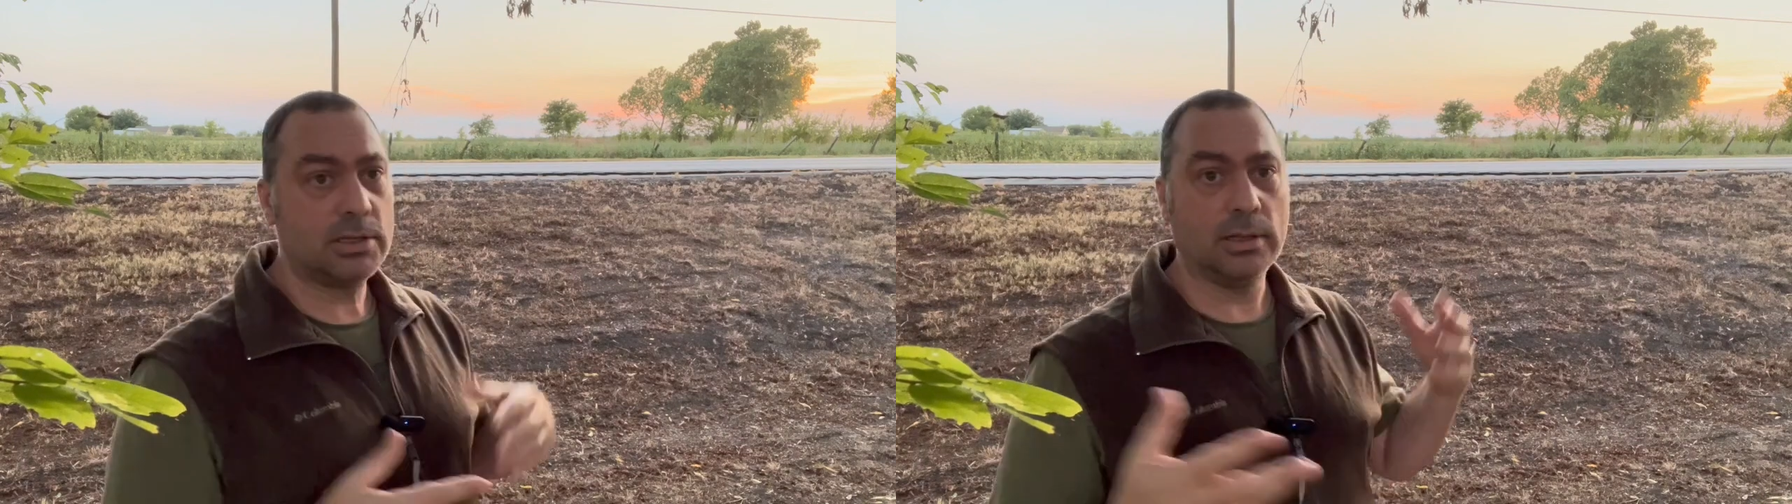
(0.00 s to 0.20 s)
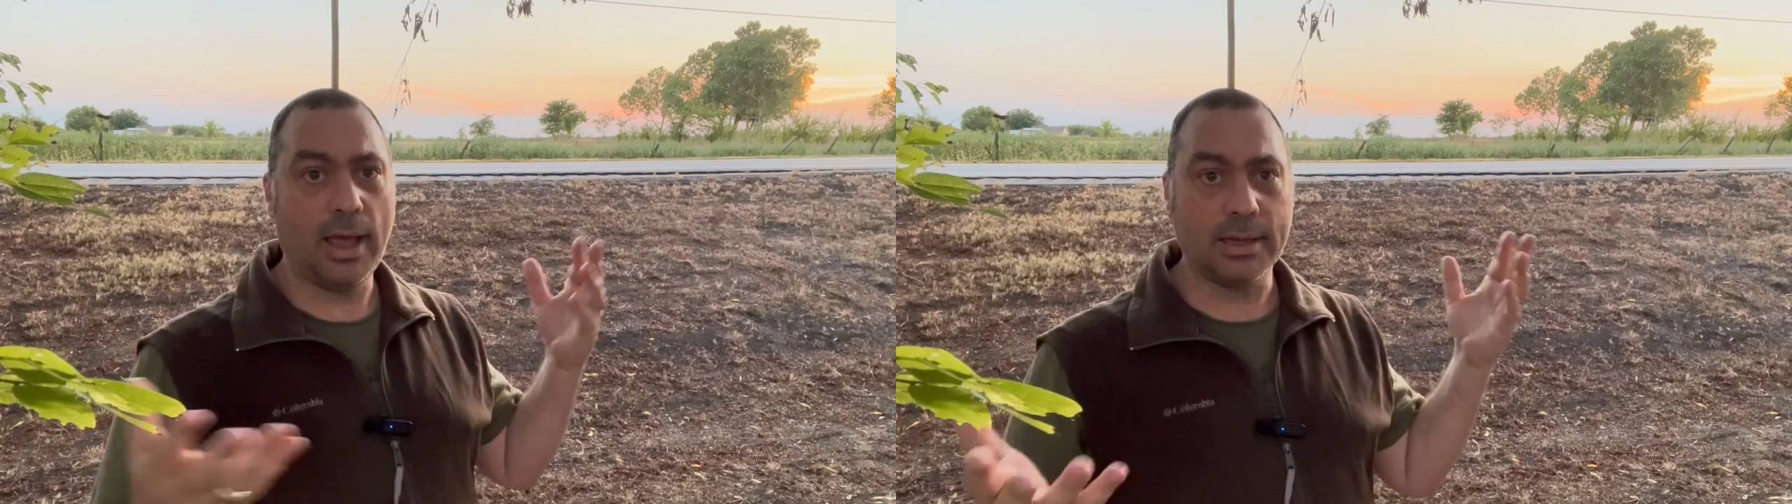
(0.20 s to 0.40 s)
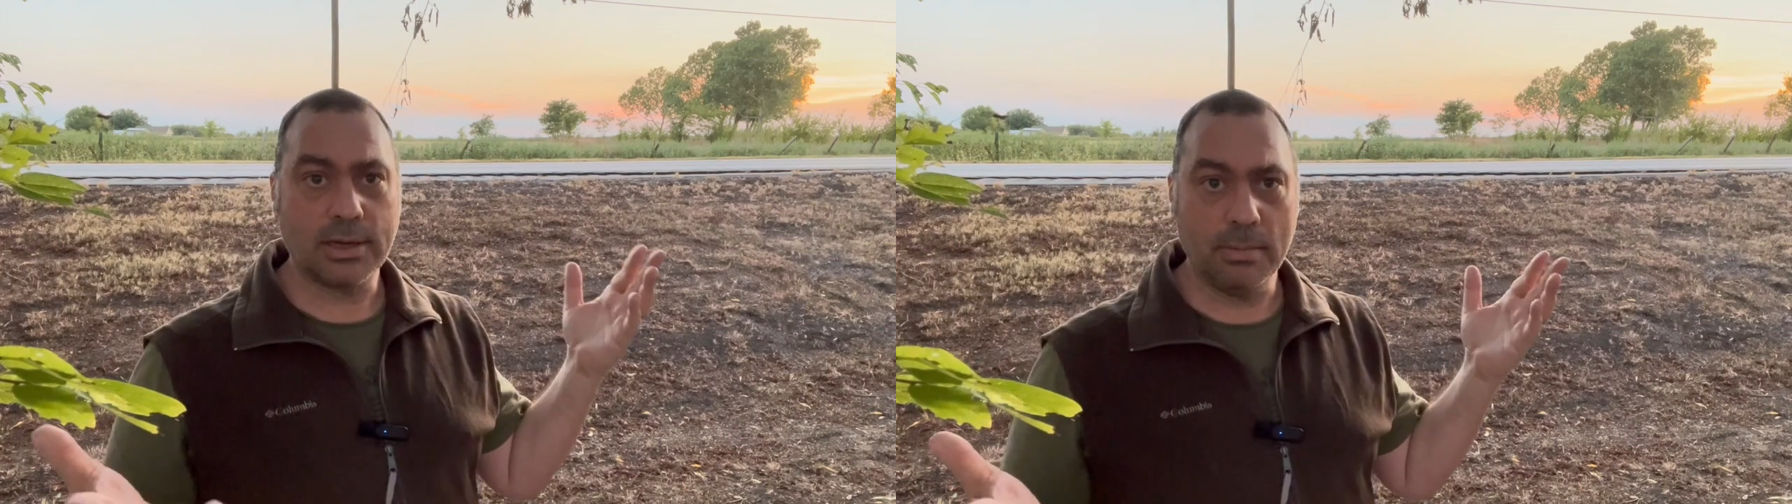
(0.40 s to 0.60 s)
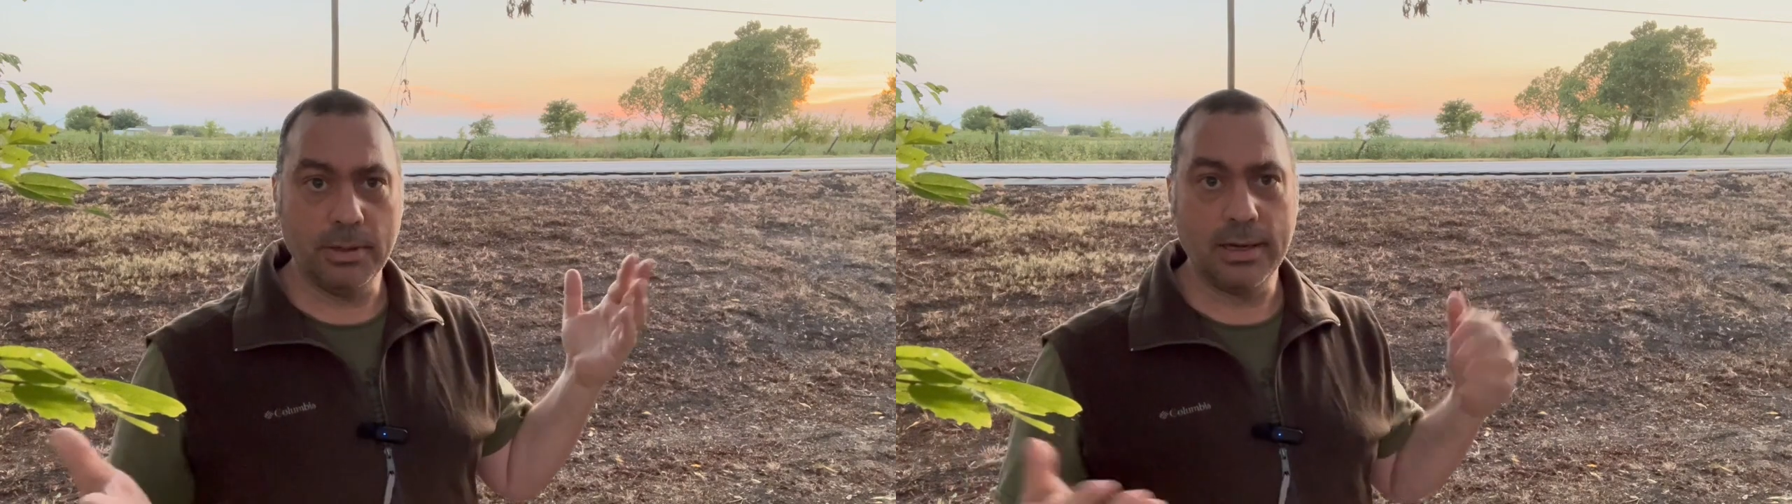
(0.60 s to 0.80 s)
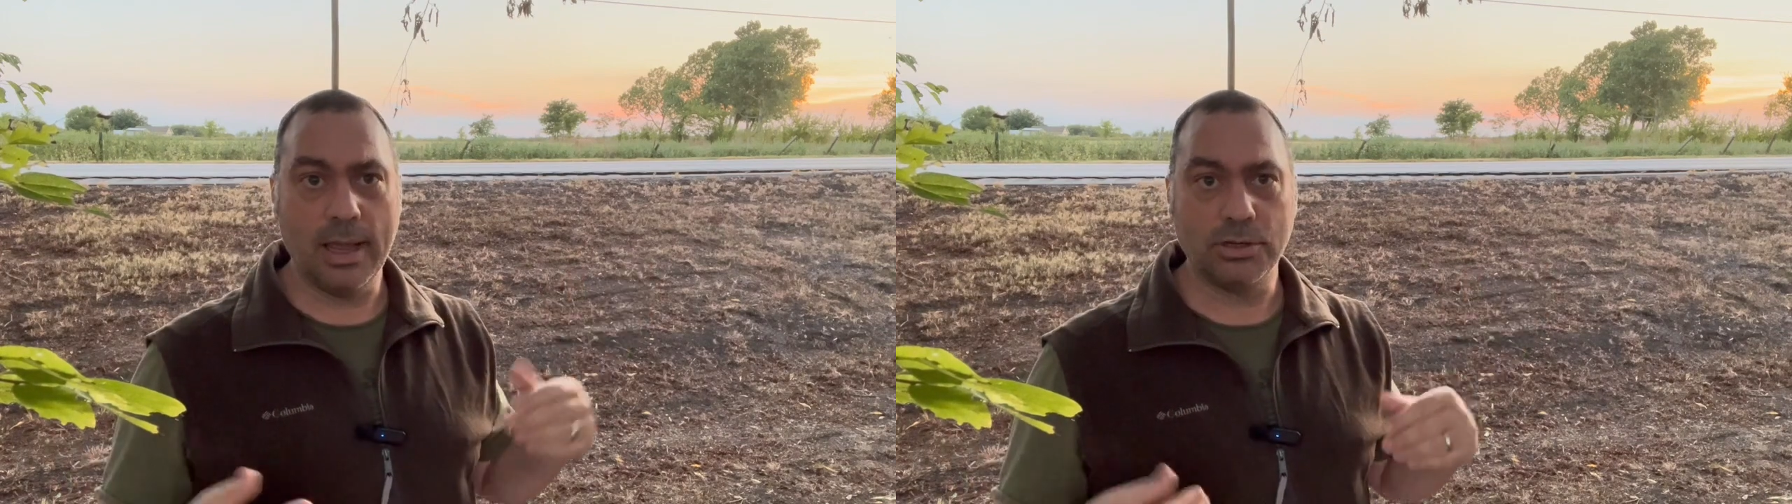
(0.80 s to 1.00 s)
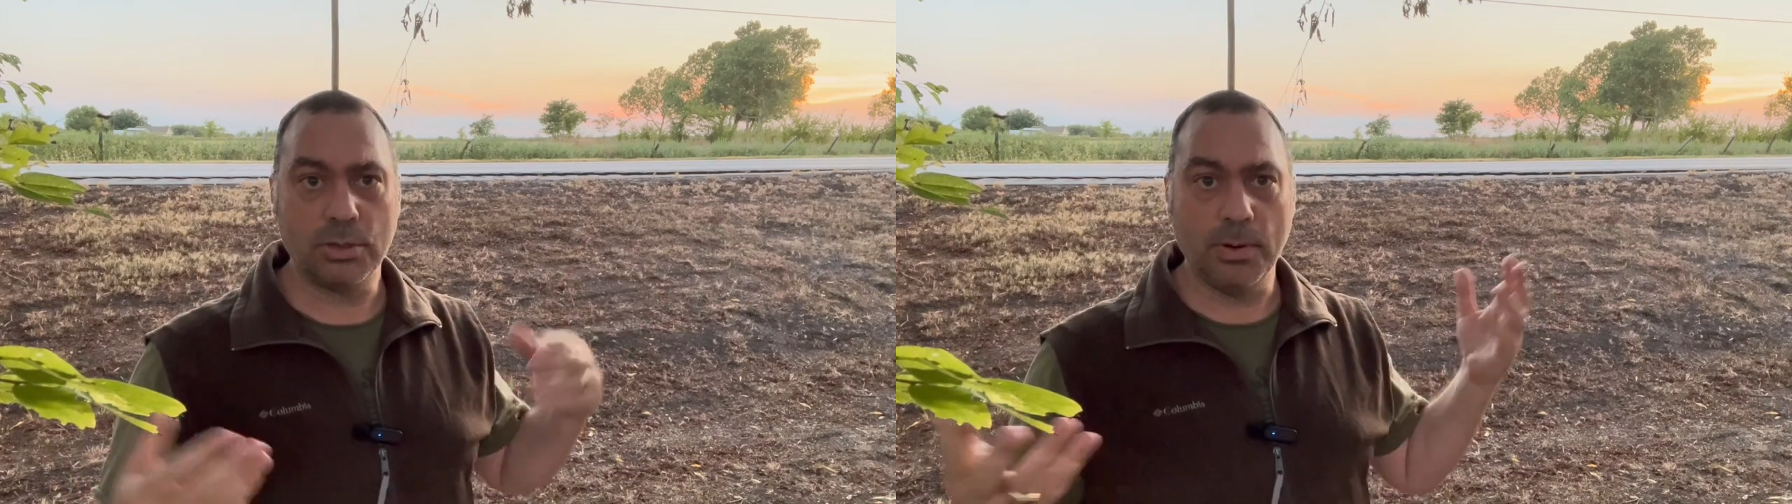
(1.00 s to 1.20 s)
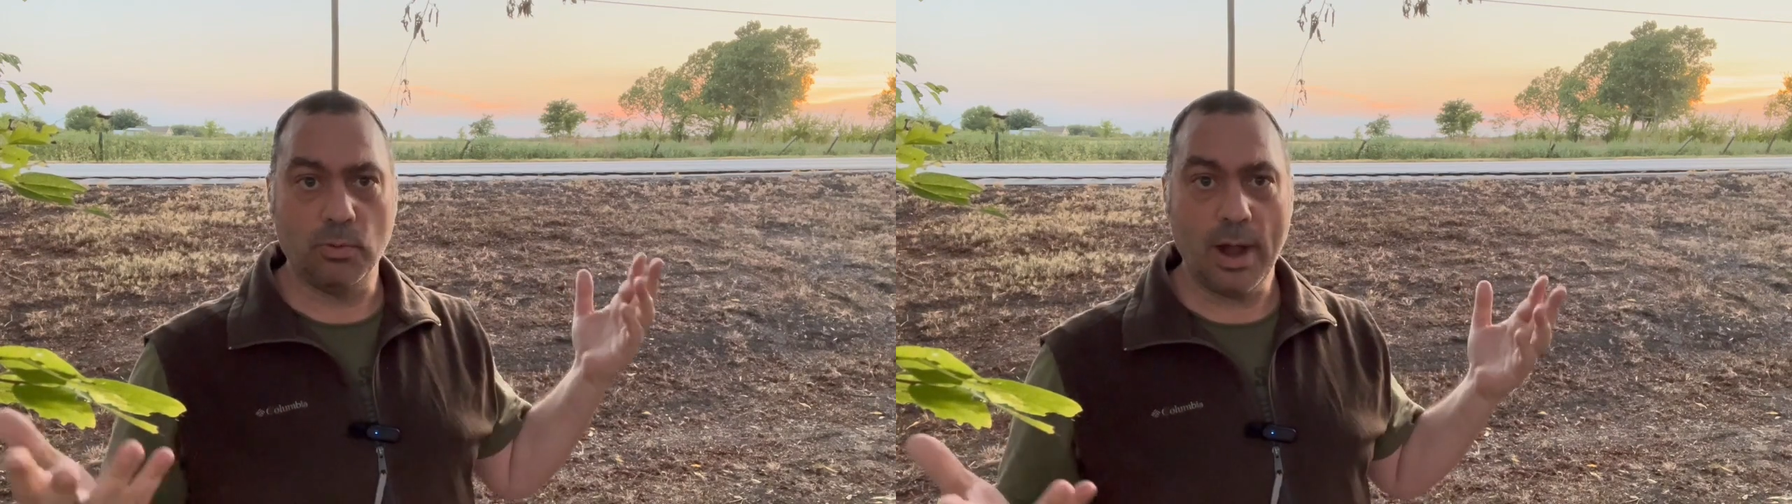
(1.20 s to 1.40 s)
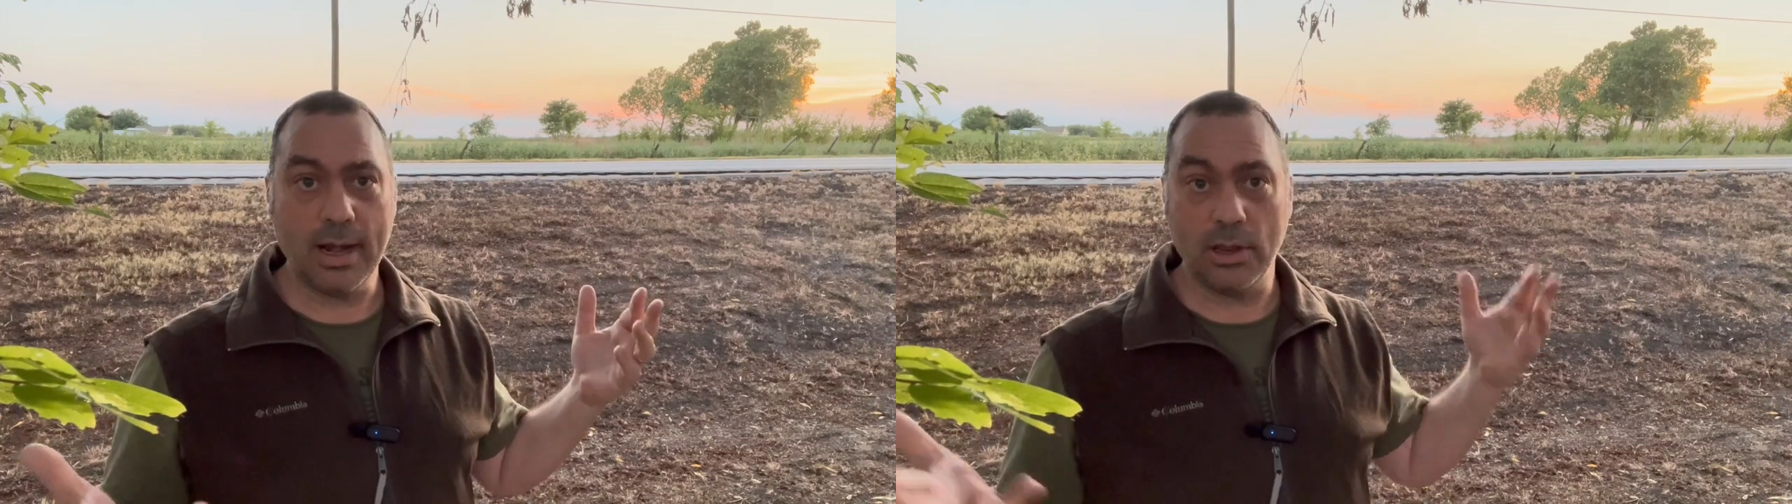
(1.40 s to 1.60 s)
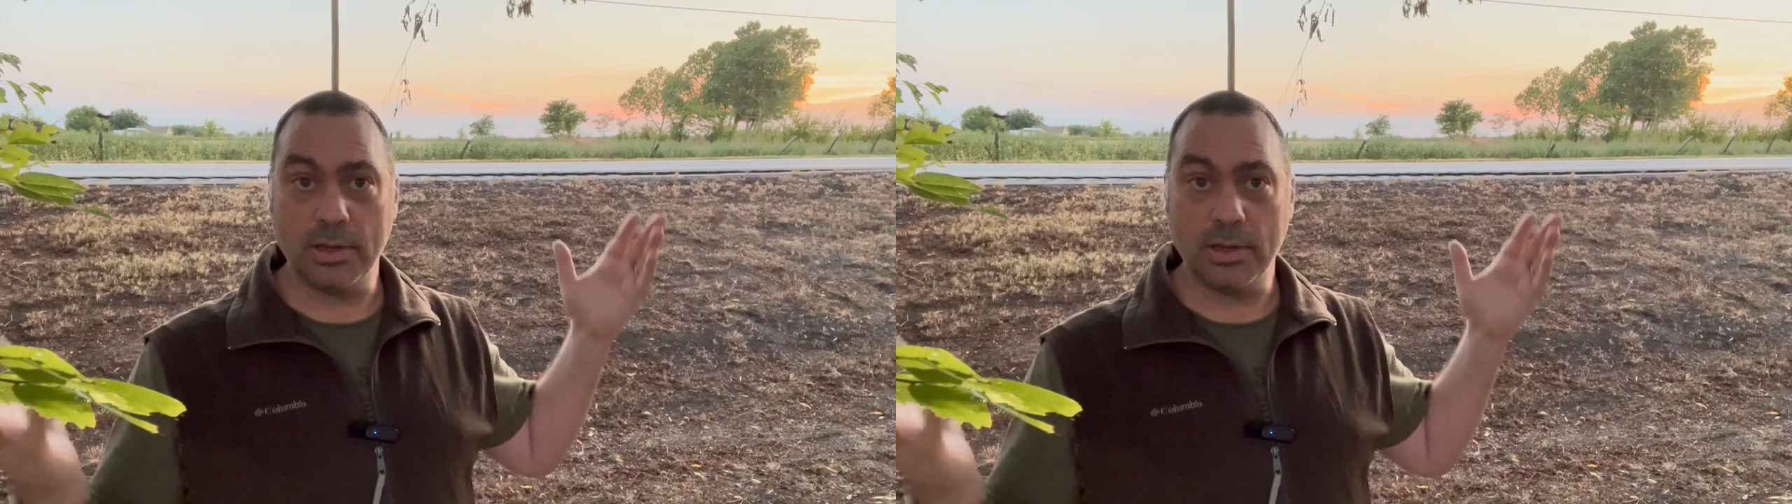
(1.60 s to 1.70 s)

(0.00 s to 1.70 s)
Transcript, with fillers: the last couple of days it's been raining.